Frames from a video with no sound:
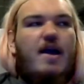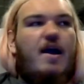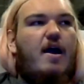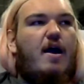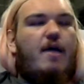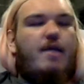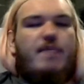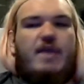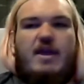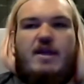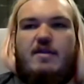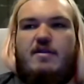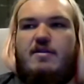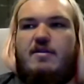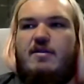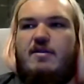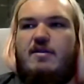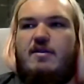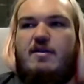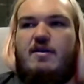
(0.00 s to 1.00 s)
I mean,
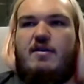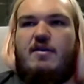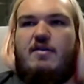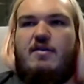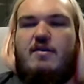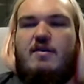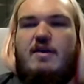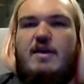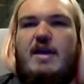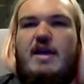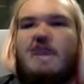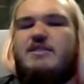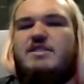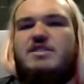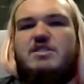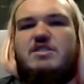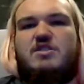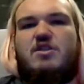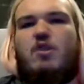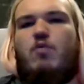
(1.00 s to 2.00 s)
it's
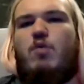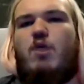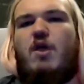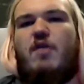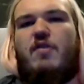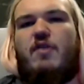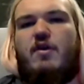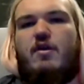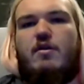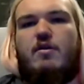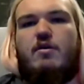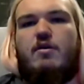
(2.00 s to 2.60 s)
just not worth it.